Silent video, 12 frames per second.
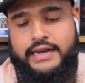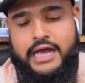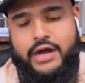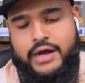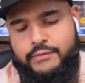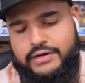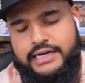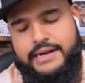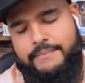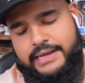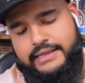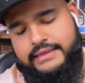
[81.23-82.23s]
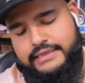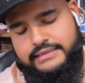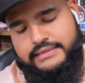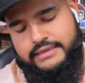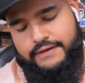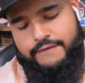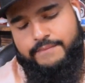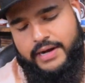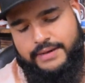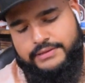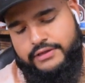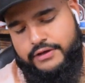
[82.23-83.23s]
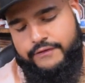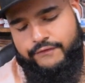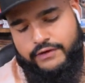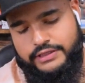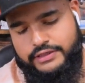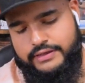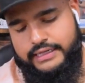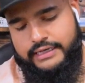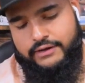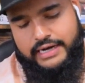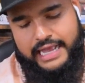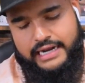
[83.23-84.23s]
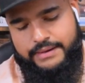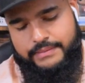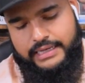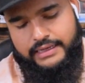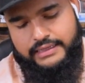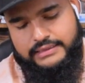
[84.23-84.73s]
Now we're gonna make this stuff pop. So you click on animate.